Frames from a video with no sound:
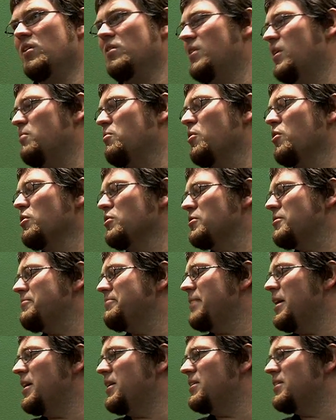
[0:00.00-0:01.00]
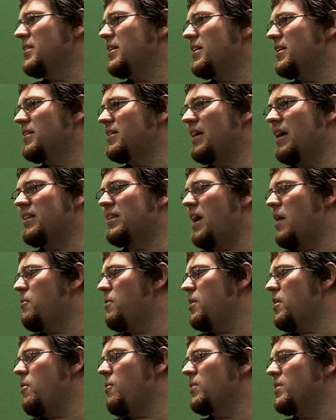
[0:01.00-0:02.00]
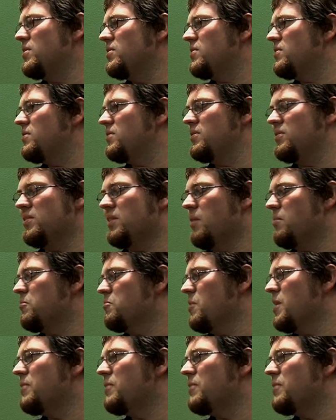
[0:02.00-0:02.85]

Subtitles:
it works, and that one always stumped